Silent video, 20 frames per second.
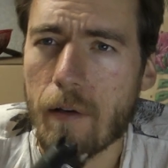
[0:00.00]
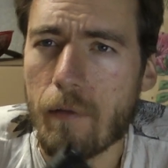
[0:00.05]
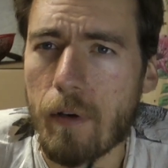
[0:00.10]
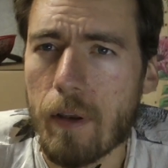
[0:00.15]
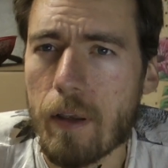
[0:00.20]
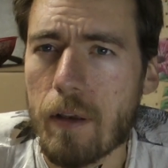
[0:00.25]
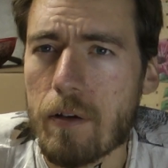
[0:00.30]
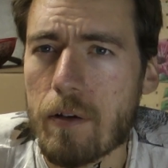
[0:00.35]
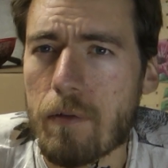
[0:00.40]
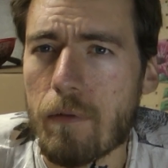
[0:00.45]

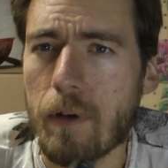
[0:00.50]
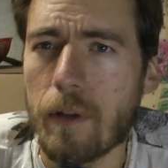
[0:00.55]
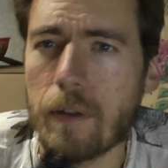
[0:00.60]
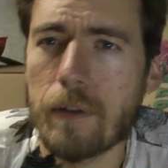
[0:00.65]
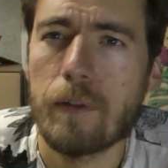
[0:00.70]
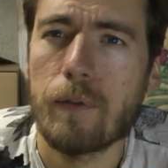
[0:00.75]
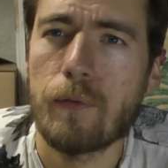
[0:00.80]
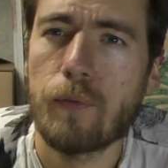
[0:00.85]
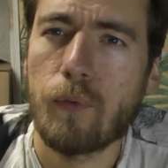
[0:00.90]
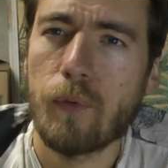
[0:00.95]
when you
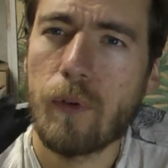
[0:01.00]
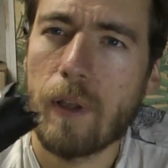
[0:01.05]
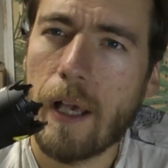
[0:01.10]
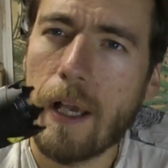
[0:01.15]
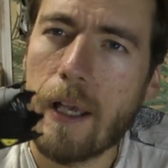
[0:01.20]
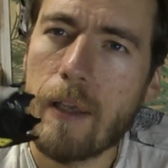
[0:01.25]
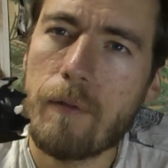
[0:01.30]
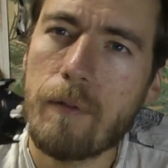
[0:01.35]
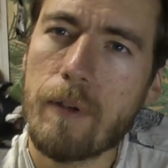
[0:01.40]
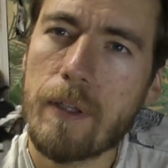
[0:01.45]
want to
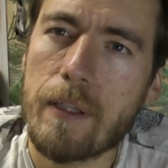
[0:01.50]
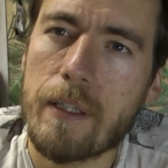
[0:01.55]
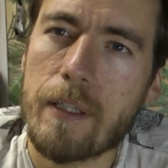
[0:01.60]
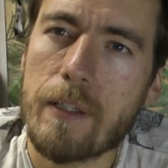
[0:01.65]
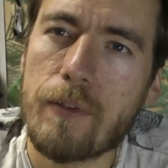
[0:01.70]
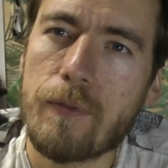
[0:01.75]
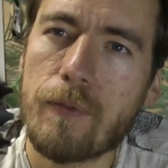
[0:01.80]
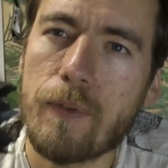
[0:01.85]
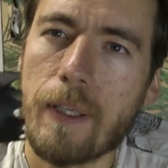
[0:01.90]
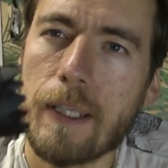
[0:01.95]
fly with
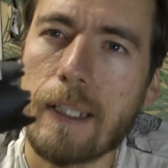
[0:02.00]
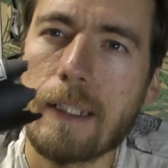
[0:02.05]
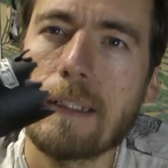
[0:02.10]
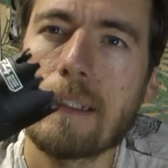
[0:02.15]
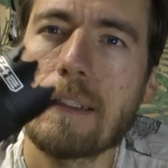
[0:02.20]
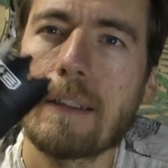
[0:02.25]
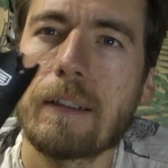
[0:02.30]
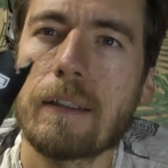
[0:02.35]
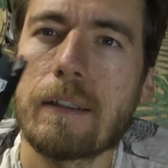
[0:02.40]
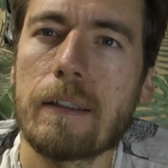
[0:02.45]
this thing,
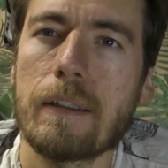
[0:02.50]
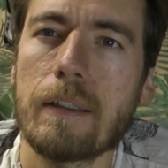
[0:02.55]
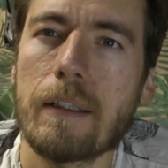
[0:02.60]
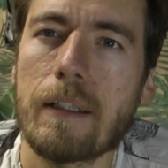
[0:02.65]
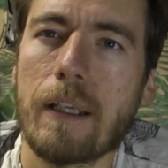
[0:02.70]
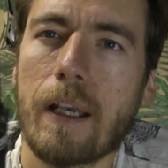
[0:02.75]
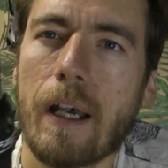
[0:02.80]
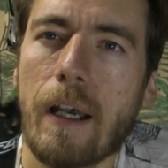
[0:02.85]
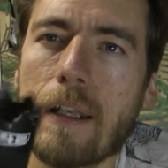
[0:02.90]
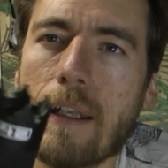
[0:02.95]
you
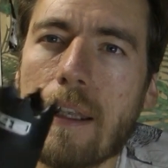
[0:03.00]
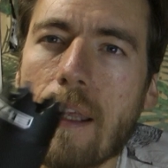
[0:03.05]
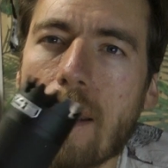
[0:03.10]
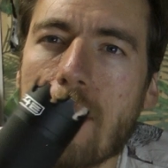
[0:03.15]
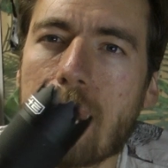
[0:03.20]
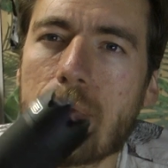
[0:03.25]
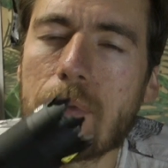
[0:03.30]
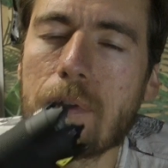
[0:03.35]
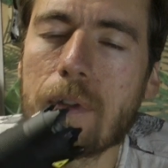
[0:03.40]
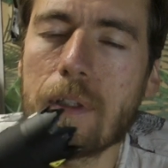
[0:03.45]
kind of
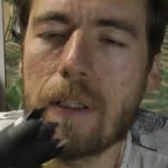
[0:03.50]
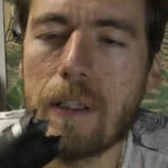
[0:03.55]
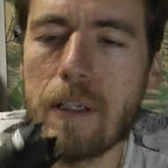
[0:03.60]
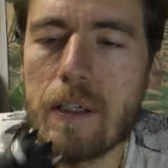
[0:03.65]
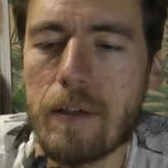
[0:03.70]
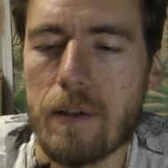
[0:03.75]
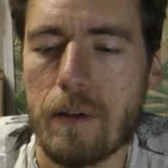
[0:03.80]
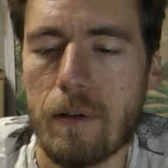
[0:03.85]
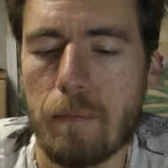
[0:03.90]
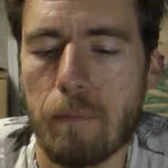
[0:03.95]
have an
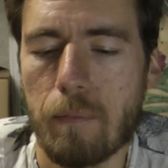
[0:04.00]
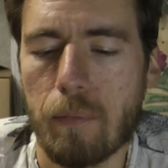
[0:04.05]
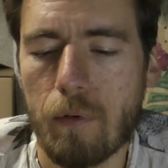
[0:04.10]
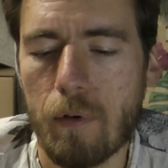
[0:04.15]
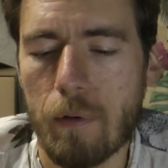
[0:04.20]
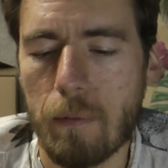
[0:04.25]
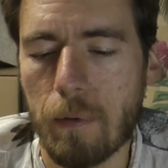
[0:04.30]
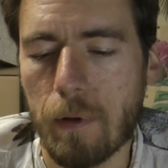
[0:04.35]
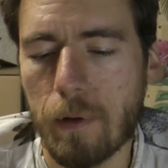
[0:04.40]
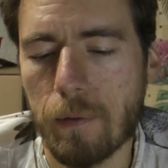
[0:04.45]
issue and
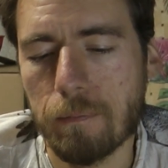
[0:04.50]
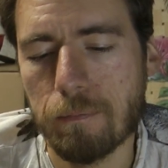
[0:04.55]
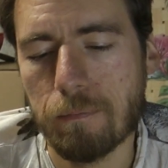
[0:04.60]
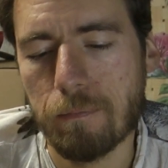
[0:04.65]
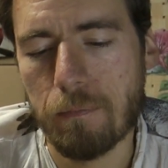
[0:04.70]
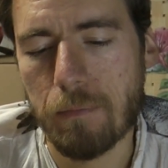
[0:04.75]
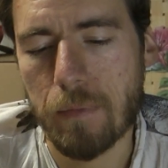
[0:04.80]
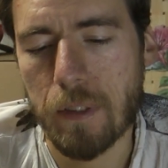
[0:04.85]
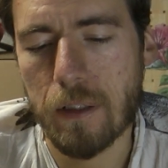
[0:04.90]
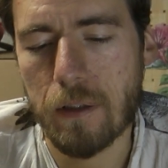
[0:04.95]
problem,
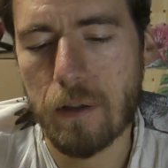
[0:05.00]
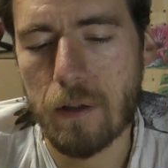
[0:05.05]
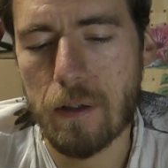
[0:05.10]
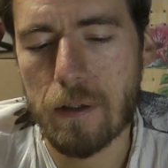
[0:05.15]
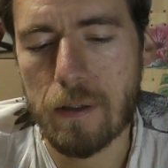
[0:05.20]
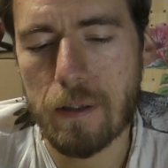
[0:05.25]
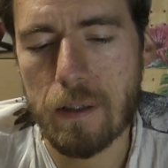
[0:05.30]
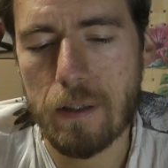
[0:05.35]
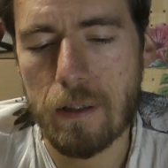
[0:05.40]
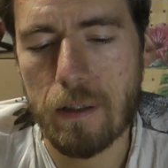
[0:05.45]

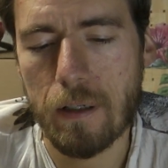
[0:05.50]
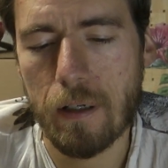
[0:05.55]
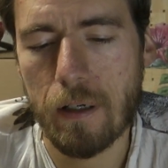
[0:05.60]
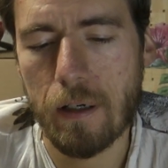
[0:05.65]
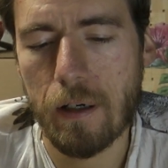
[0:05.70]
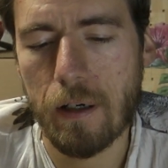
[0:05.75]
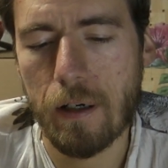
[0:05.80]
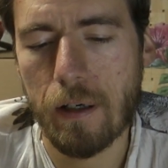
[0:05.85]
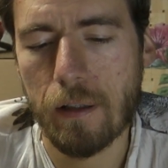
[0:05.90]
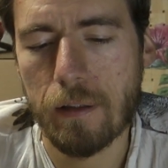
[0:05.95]
because
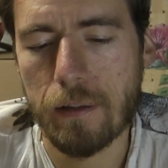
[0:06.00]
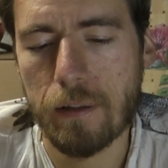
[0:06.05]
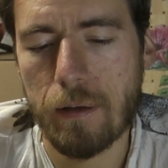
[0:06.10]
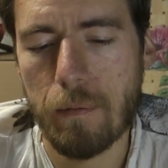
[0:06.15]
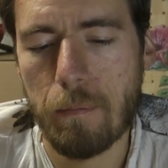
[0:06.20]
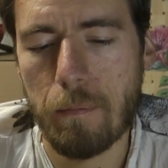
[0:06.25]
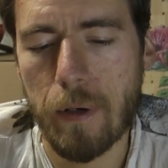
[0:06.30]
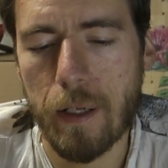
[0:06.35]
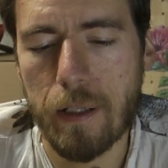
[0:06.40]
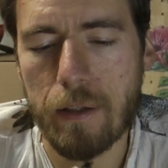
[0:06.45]
uh,
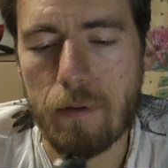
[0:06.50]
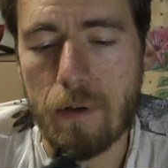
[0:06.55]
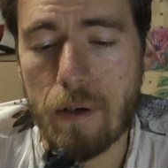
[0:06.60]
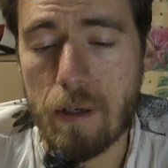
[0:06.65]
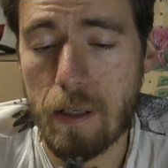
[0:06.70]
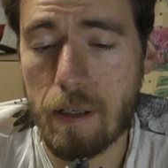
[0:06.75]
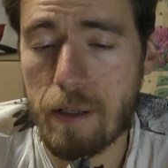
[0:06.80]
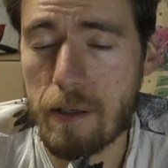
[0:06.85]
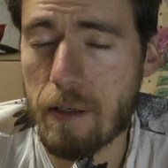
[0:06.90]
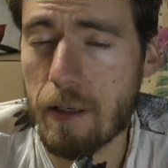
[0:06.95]
the battery
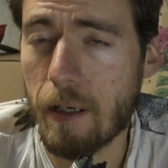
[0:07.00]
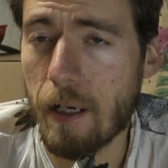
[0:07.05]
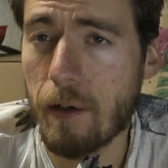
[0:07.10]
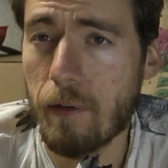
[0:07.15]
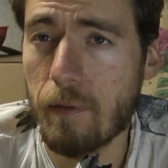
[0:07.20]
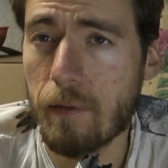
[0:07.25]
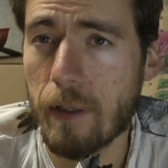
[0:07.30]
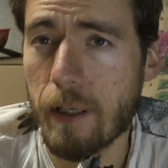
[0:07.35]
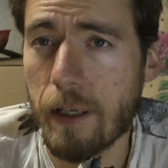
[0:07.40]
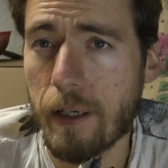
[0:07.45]
is
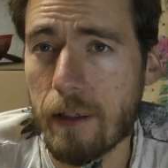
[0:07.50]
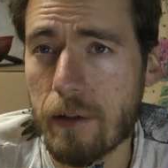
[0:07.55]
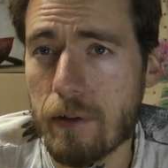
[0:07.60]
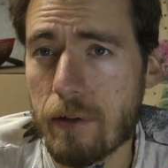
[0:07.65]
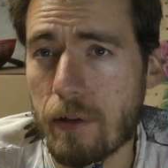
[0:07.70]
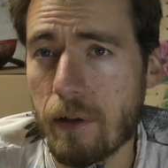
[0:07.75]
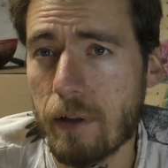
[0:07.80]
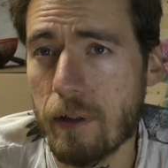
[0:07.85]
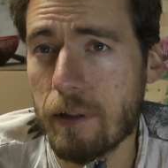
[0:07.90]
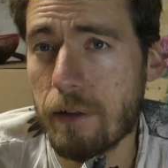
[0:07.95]
inside of there,
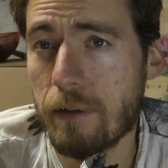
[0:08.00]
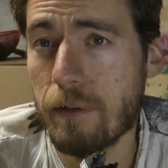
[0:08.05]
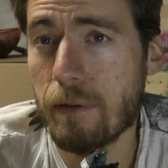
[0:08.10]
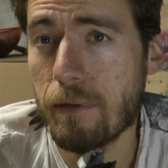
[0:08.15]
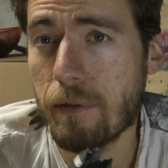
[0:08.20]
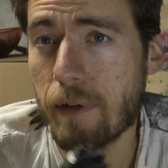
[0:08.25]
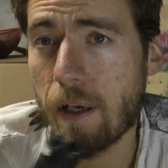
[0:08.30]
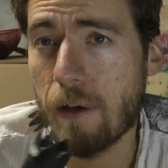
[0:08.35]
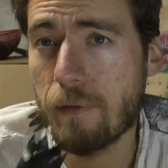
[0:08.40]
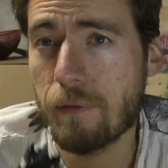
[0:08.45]
so you
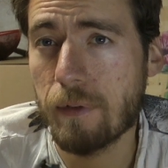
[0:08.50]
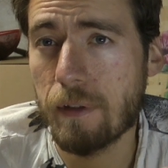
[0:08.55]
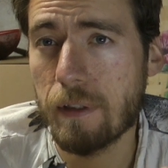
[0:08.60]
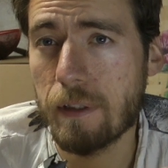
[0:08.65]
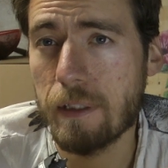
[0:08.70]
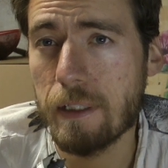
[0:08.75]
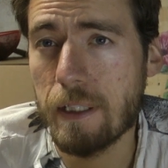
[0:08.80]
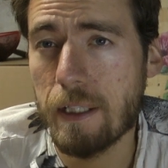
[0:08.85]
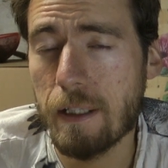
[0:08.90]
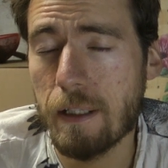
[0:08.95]
do have to
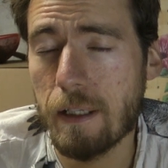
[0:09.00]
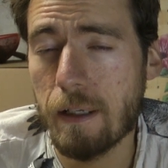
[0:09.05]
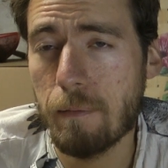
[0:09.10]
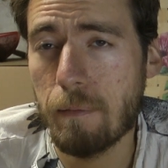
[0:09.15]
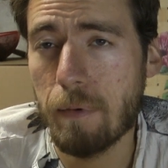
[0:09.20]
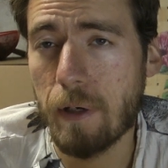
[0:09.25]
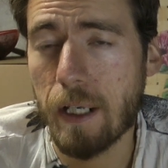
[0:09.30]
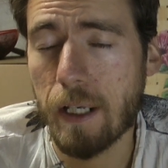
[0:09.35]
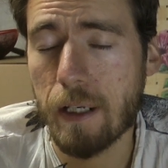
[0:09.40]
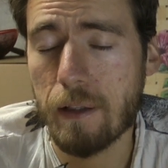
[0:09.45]
uh,
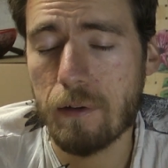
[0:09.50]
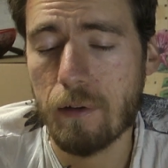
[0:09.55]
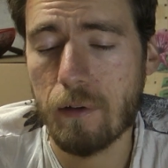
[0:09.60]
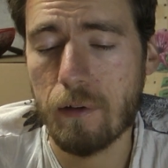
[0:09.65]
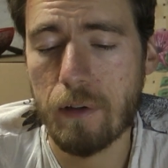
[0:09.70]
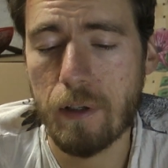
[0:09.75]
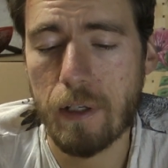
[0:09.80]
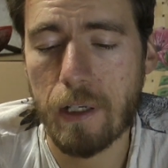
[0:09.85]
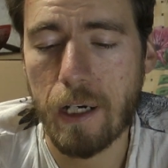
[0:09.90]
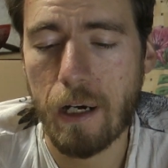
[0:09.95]
bring it
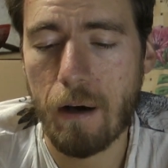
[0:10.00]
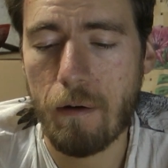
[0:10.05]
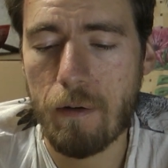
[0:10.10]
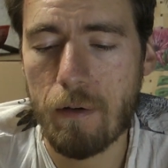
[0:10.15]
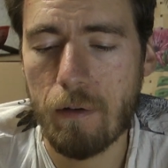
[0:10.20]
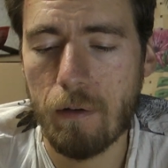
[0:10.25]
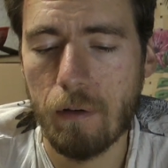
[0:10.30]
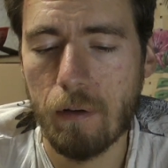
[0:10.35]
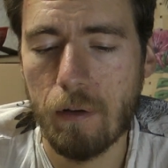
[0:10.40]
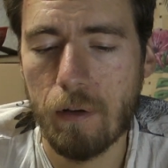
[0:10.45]
on your
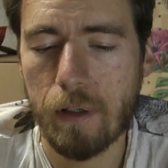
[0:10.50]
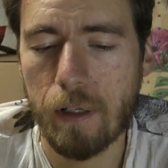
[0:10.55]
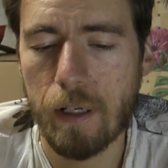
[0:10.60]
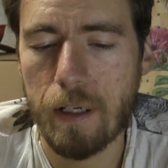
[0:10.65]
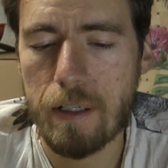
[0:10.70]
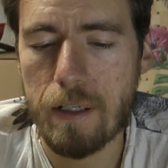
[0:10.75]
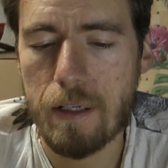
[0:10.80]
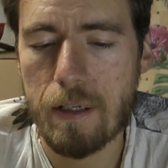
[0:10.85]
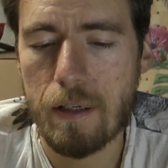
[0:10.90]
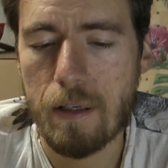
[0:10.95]
carry-on
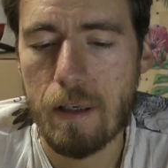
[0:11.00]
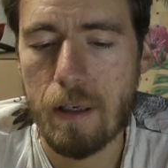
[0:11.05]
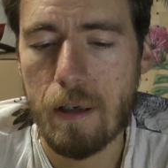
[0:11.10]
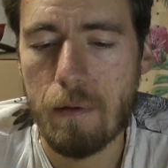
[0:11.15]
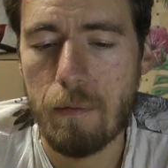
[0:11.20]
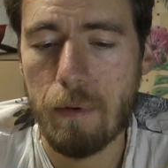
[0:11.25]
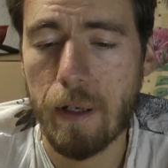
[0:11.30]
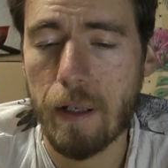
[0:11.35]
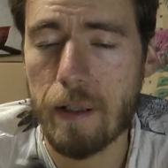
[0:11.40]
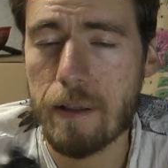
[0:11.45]
luggage,
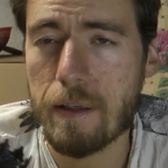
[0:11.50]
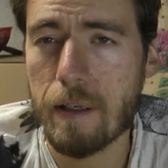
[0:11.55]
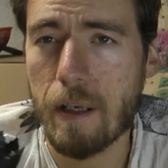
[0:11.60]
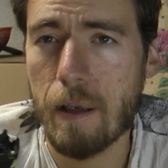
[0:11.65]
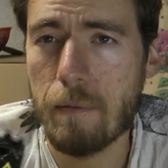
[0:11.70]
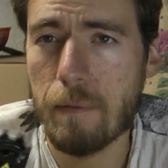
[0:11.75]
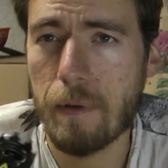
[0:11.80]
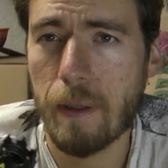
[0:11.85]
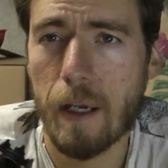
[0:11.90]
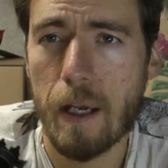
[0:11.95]
but at the
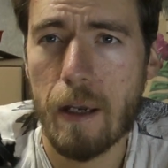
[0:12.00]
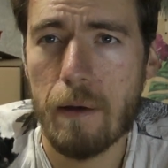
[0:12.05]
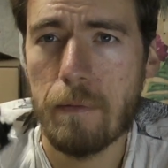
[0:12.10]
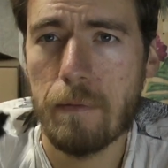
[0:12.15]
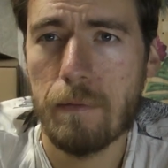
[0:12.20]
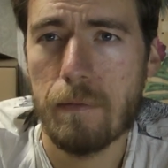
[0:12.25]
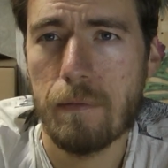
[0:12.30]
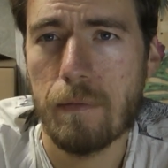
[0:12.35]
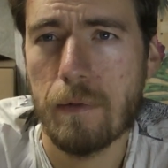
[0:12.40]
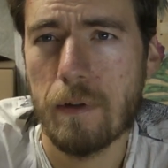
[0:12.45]
same time,
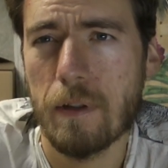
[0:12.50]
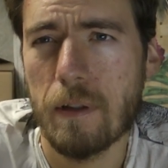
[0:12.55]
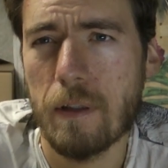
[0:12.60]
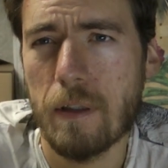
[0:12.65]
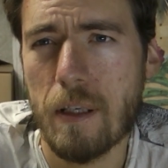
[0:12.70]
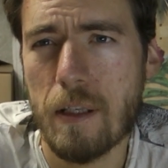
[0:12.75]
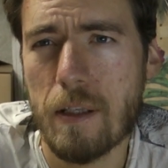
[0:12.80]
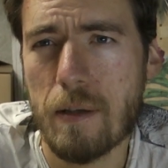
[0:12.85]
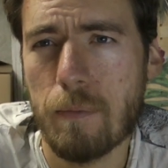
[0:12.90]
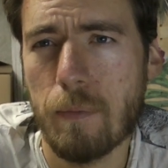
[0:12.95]

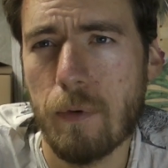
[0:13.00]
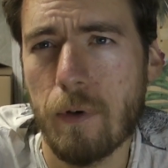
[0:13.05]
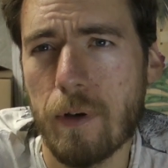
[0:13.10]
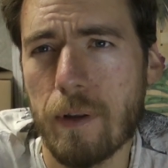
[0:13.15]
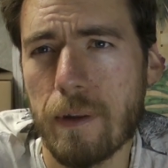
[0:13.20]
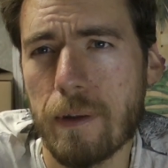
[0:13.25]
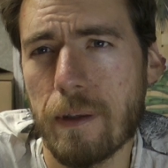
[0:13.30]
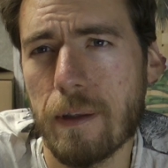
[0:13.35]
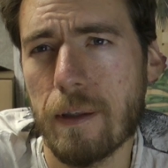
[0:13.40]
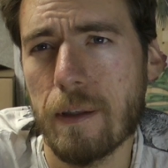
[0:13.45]
it's
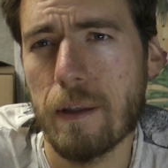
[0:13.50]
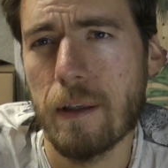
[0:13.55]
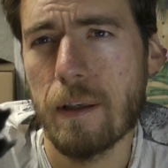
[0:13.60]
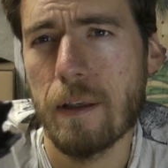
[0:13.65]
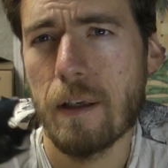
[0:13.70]
pointy,